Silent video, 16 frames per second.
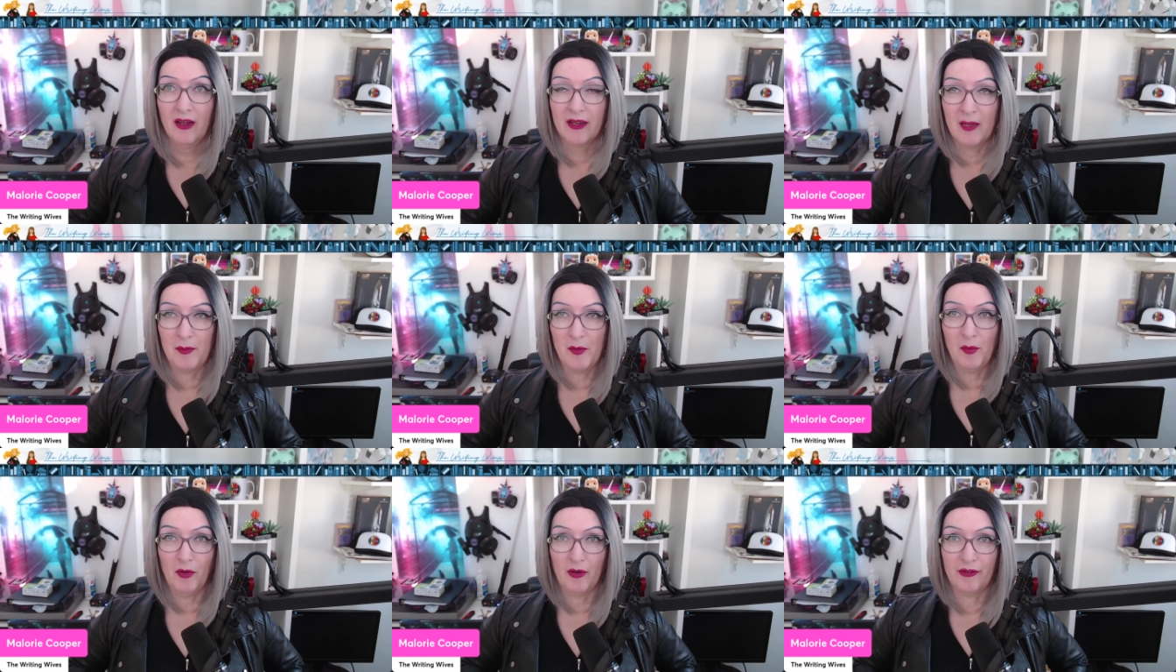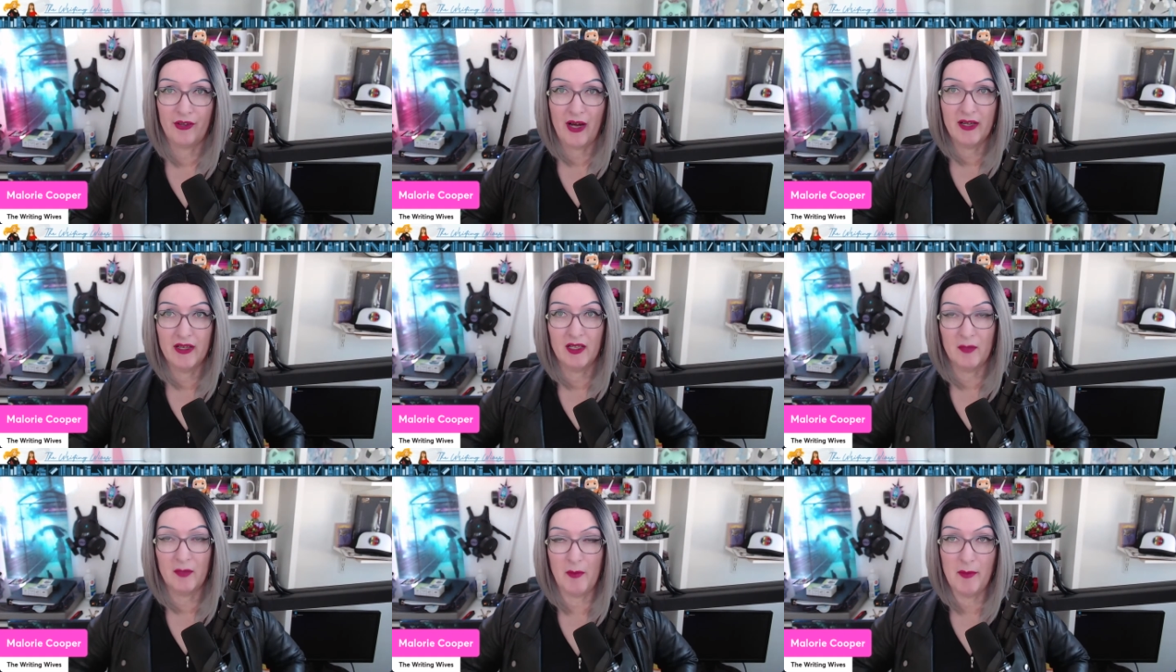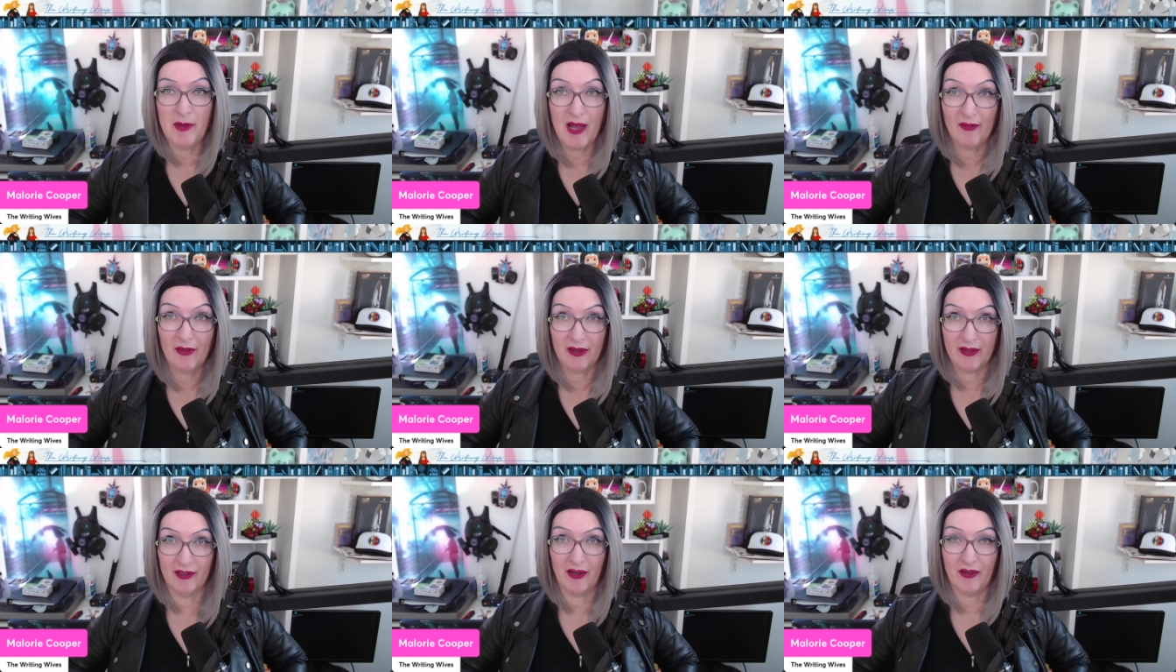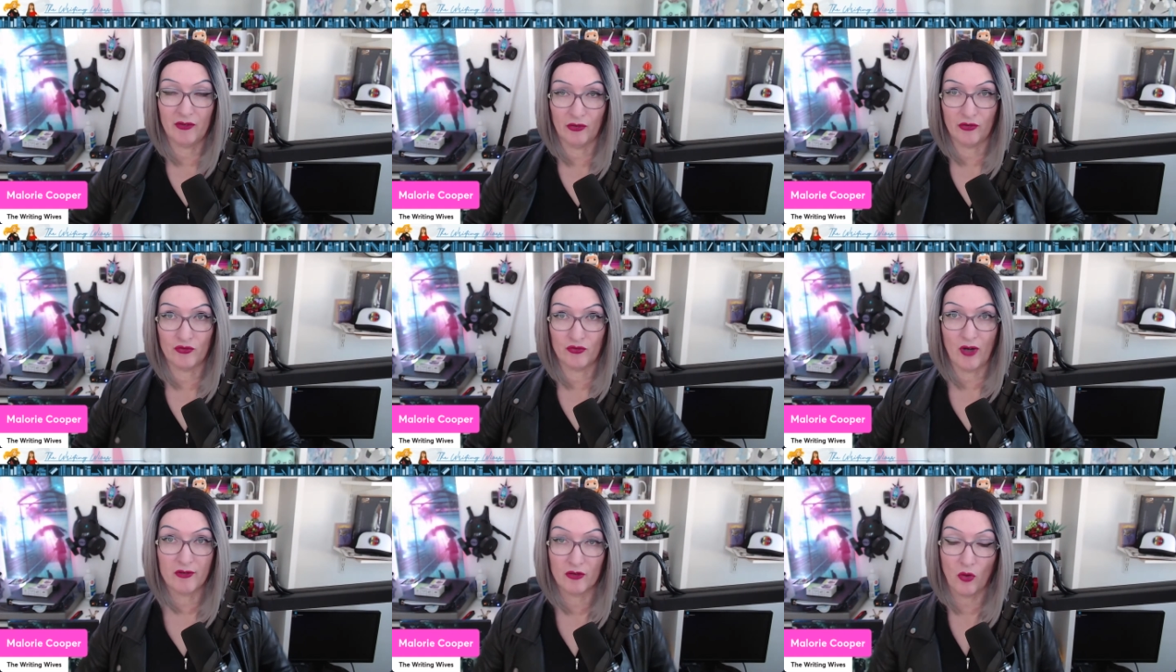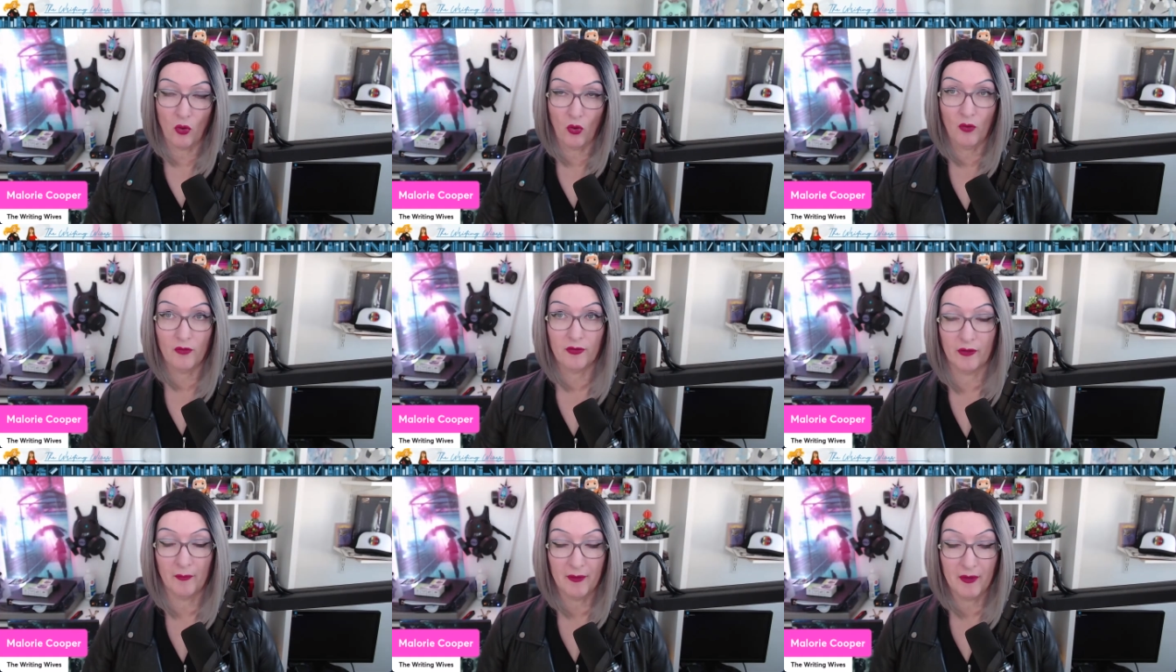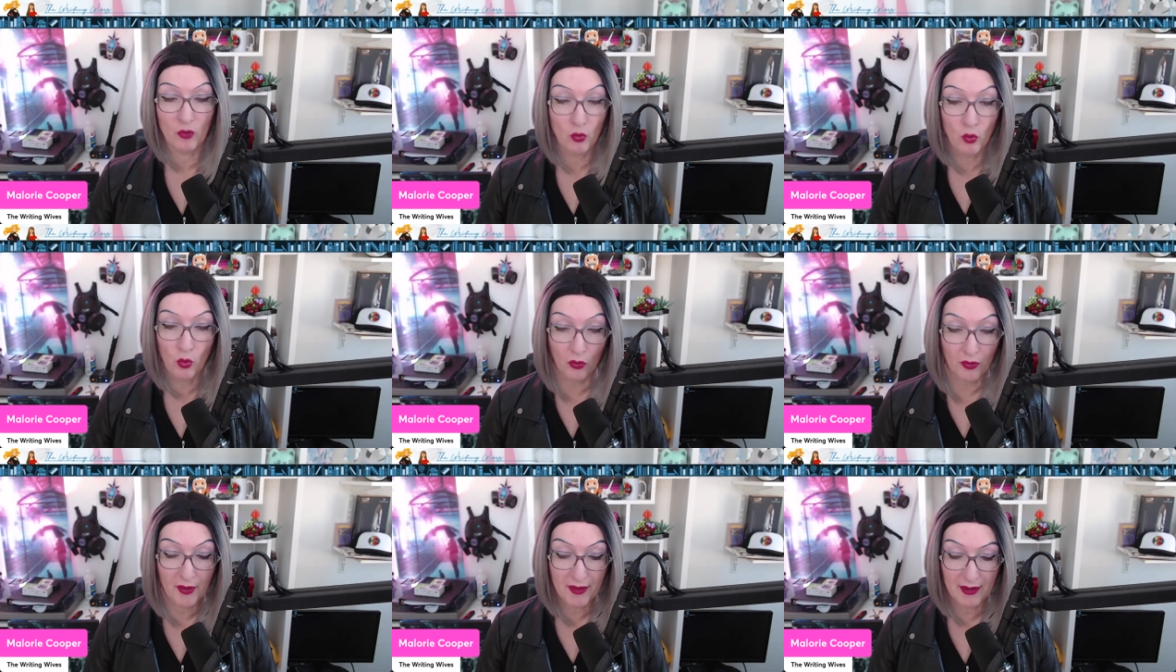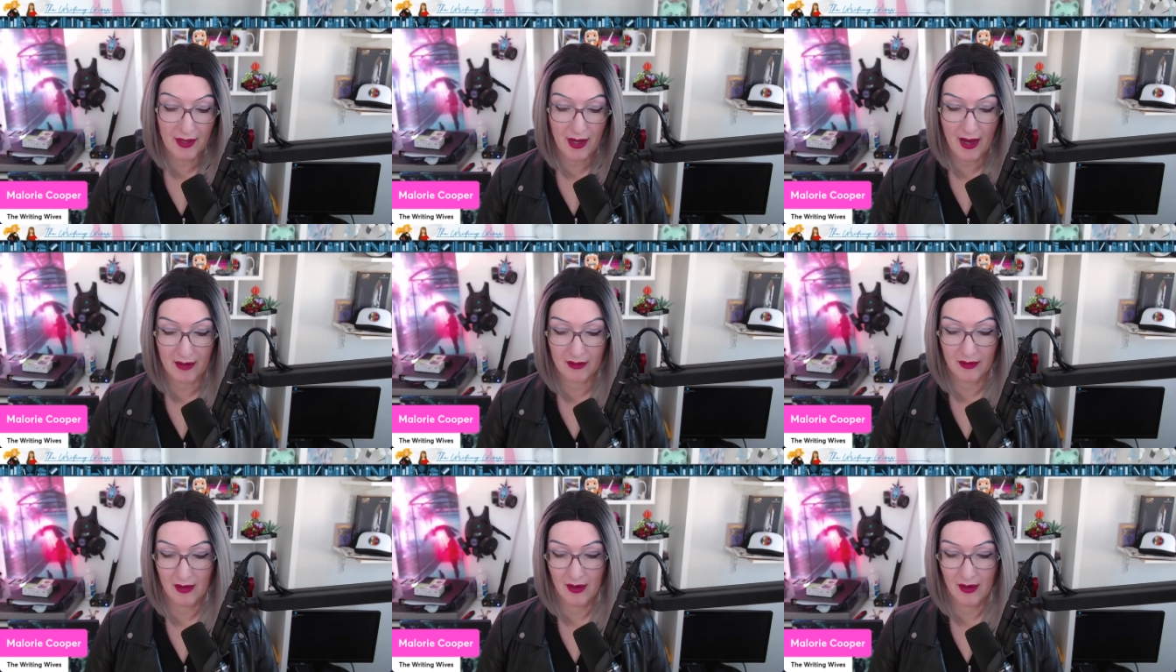get people excited and maybe have like an extra stretch goal for something cool that they get.